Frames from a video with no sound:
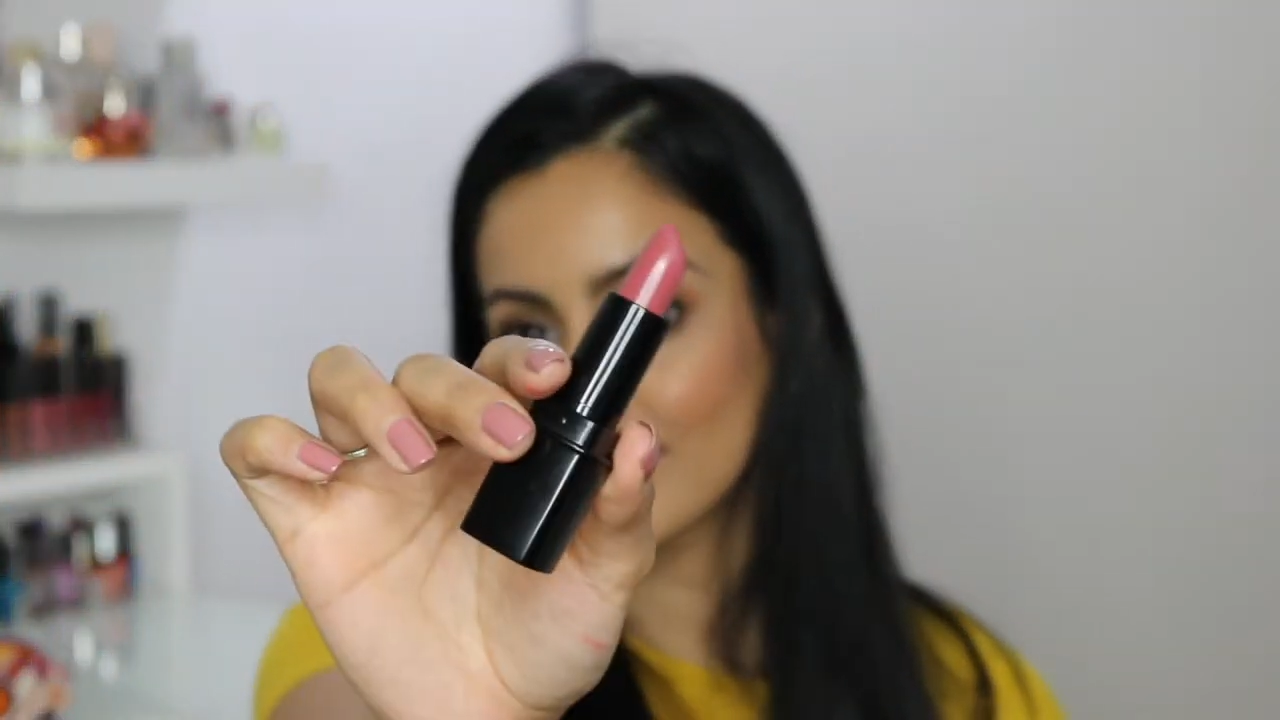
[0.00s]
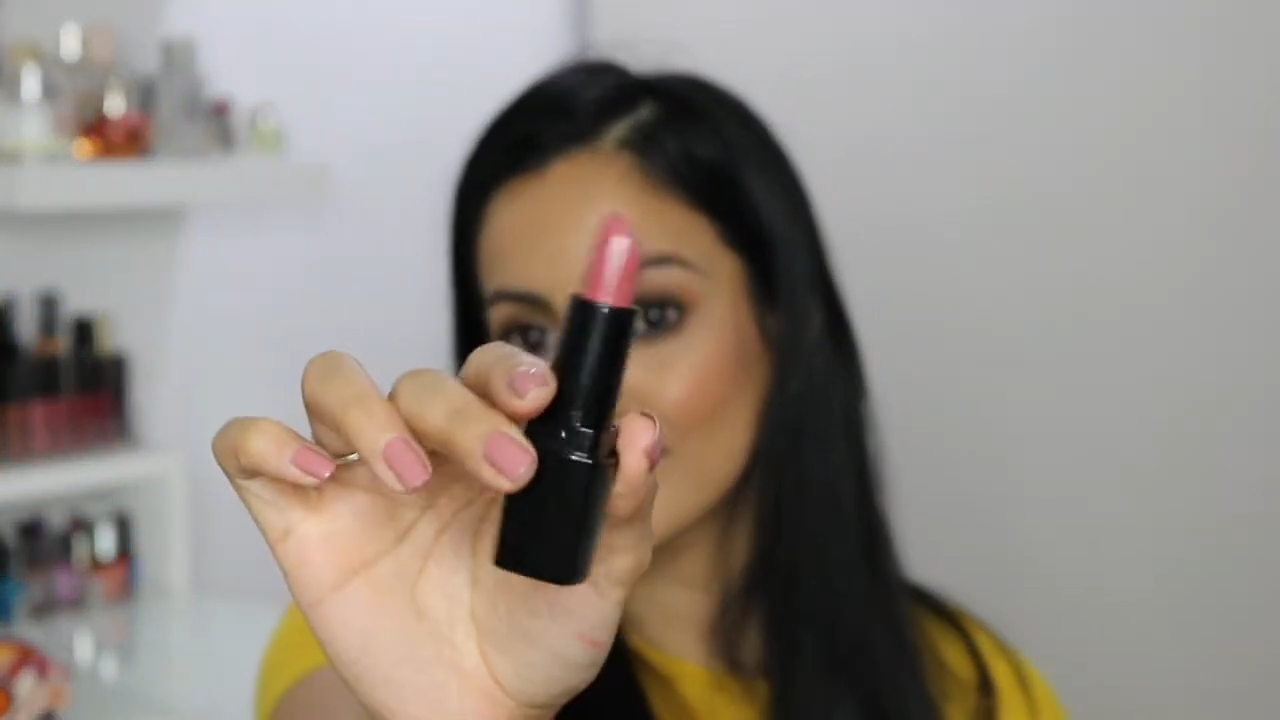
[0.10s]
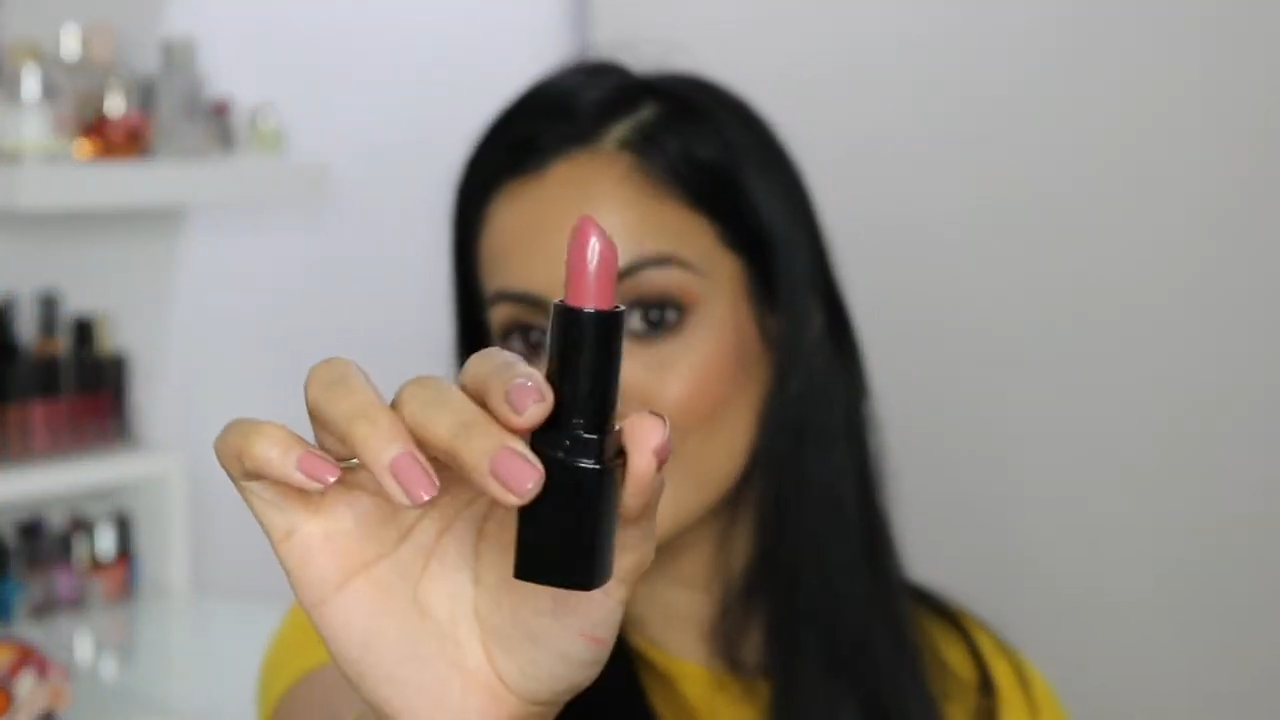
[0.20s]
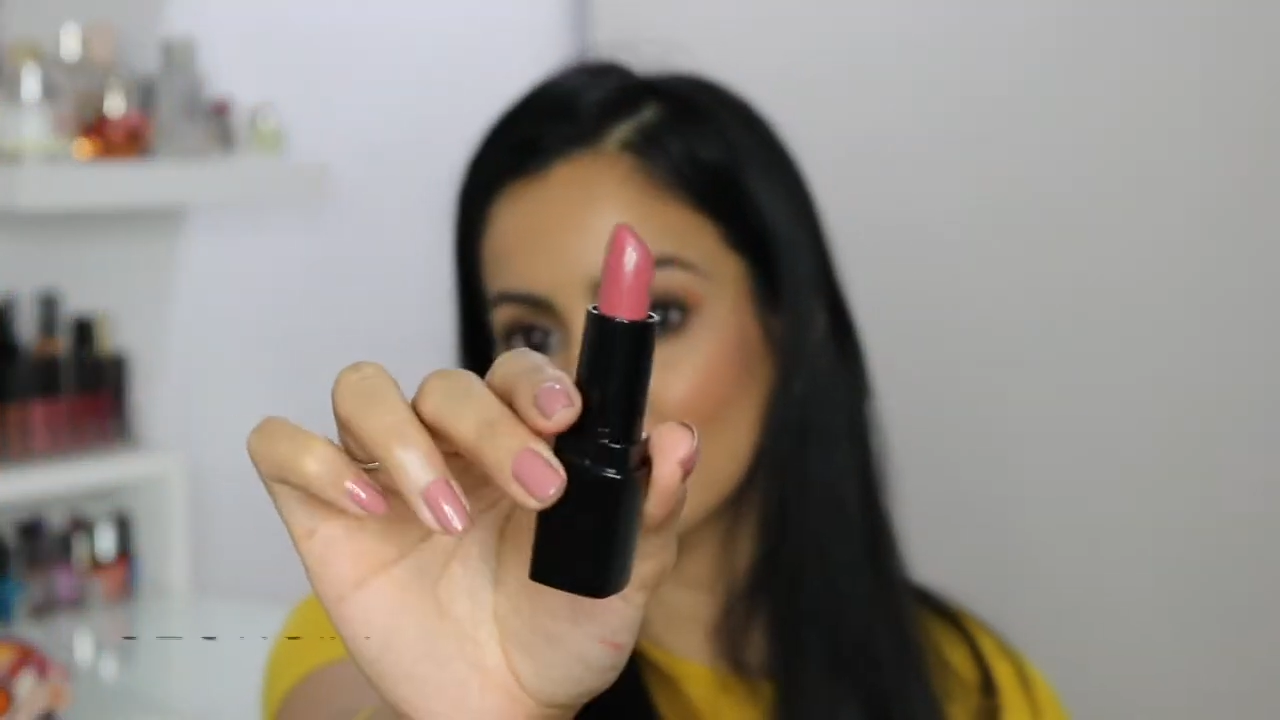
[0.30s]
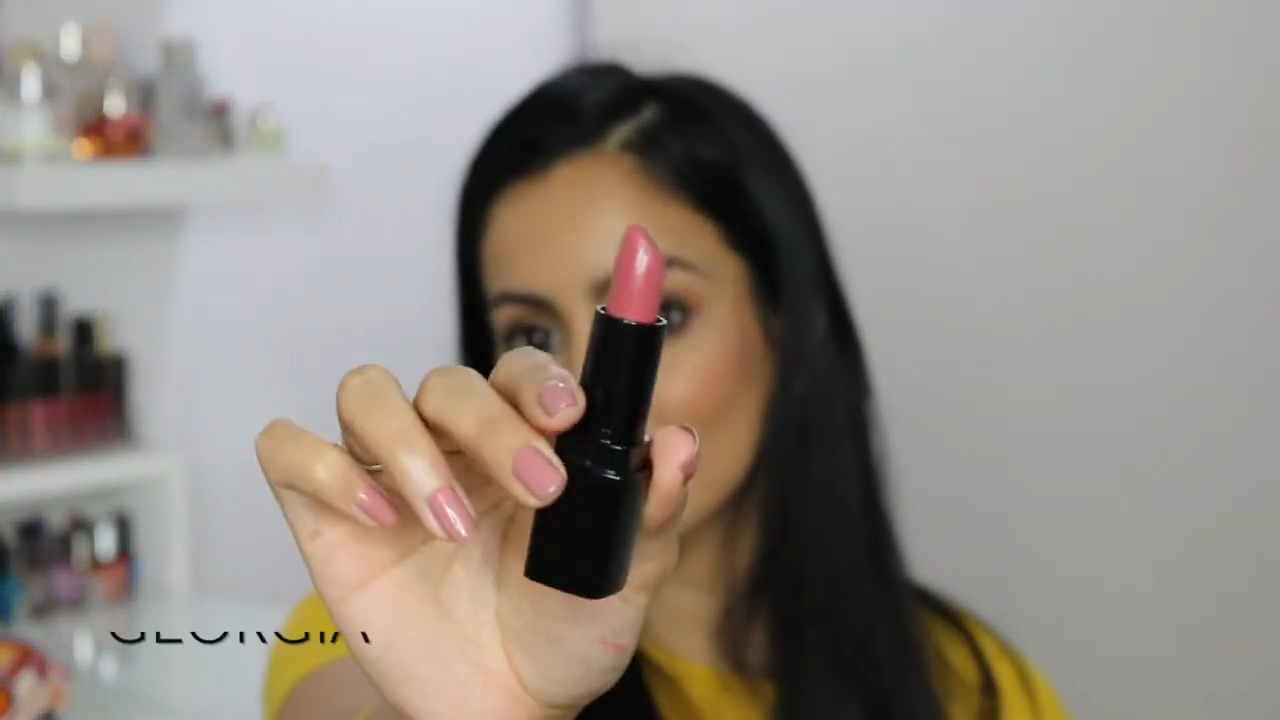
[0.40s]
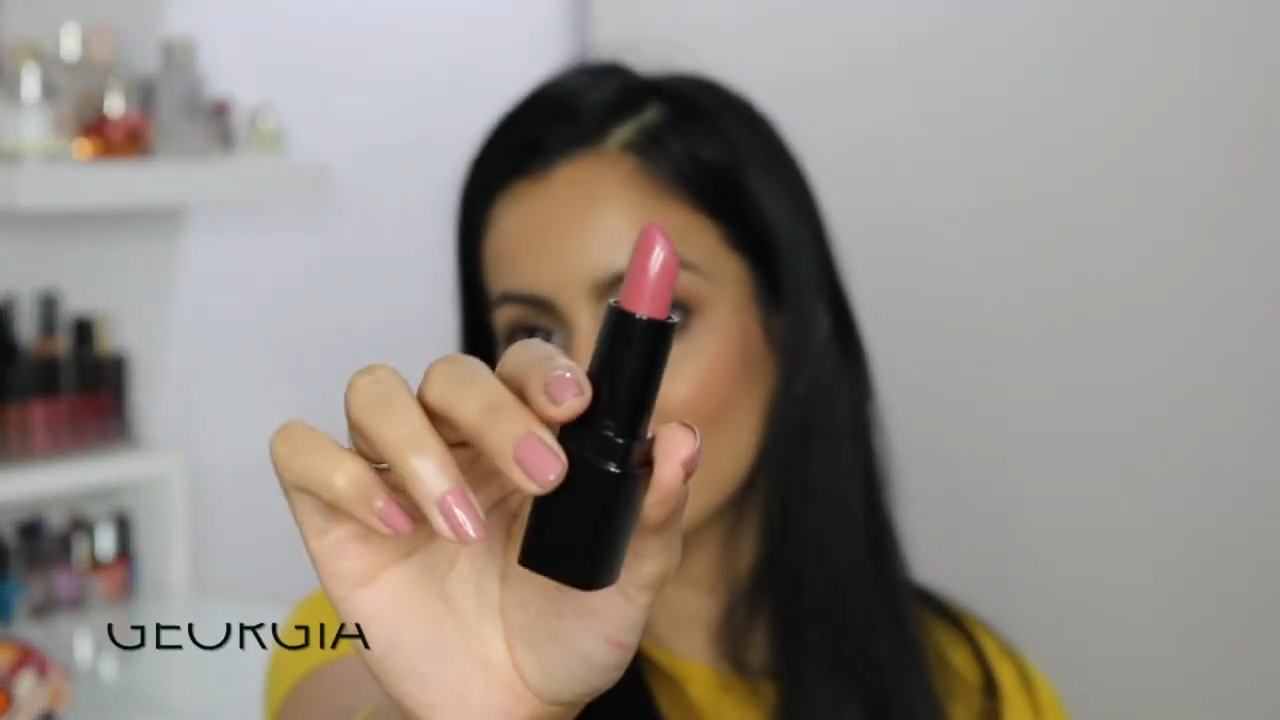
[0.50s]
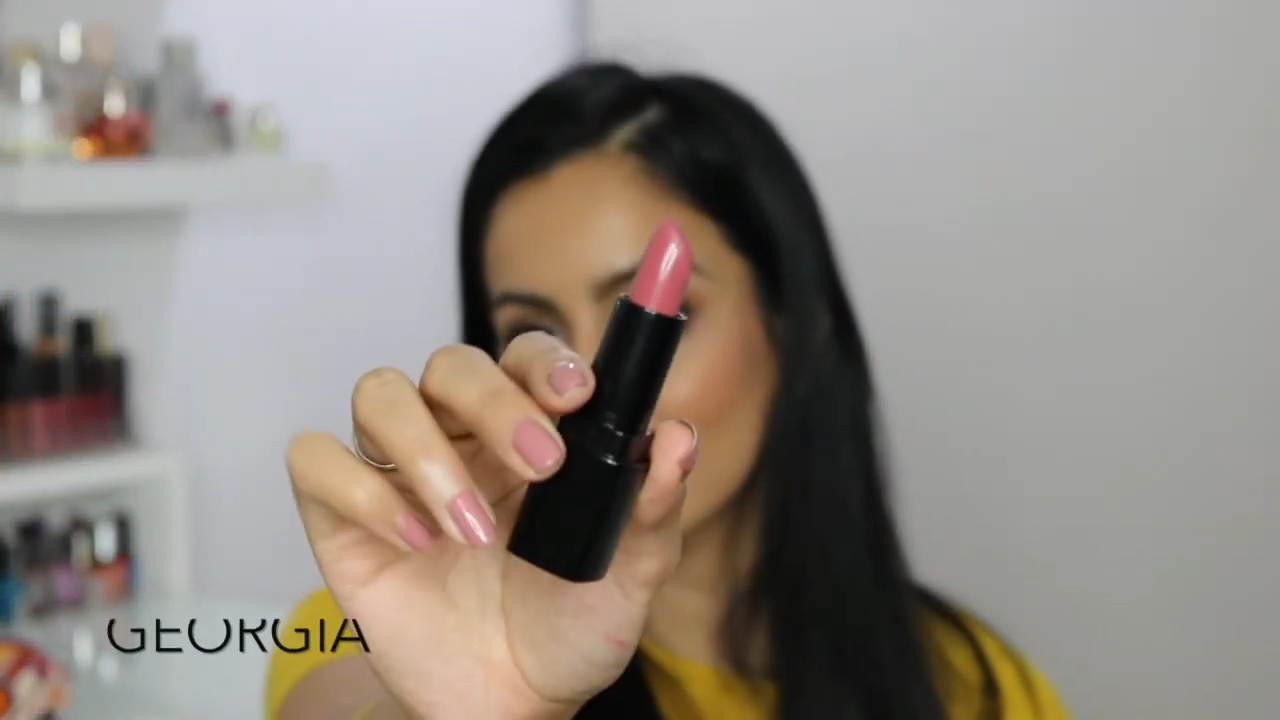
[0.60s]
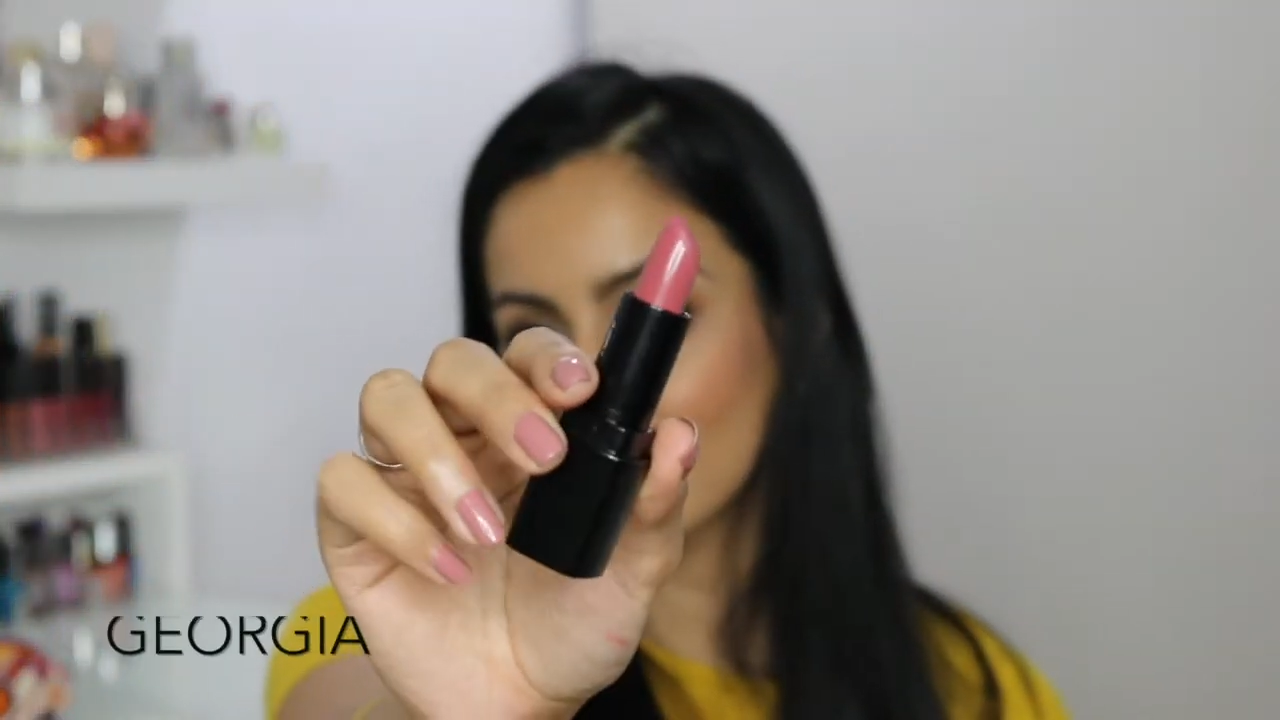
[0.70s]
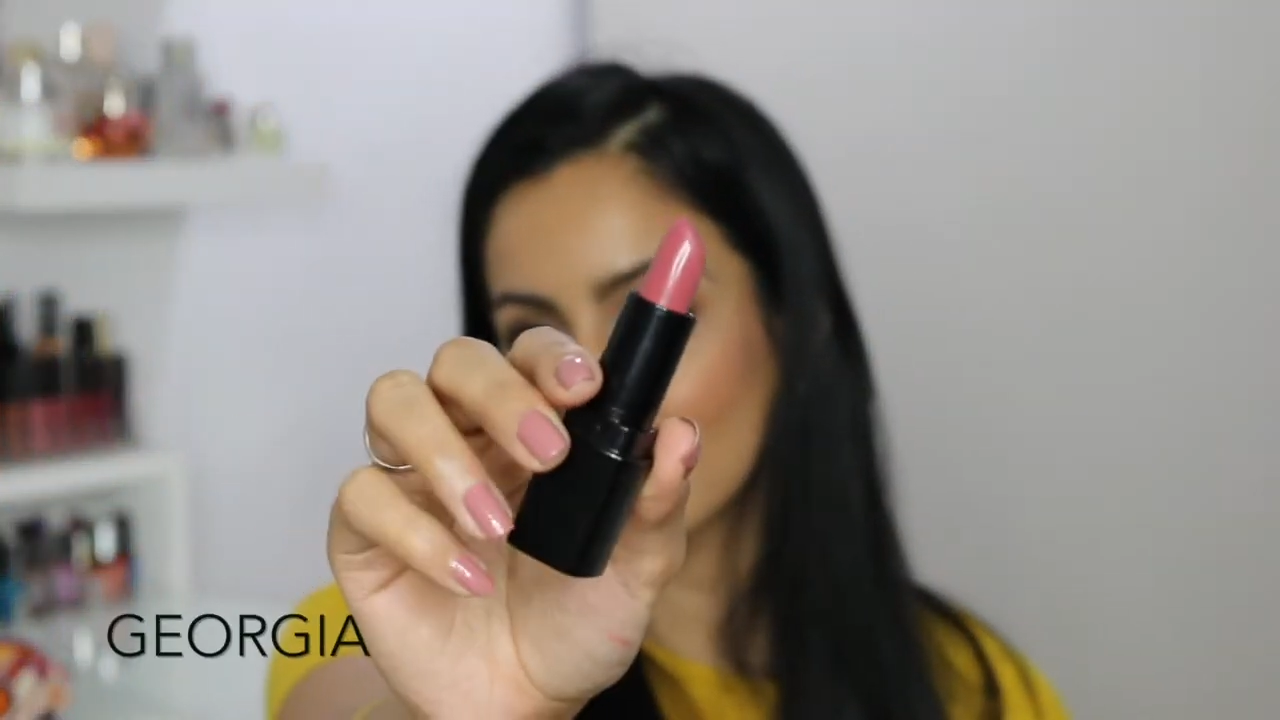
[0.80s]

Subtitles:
waiting for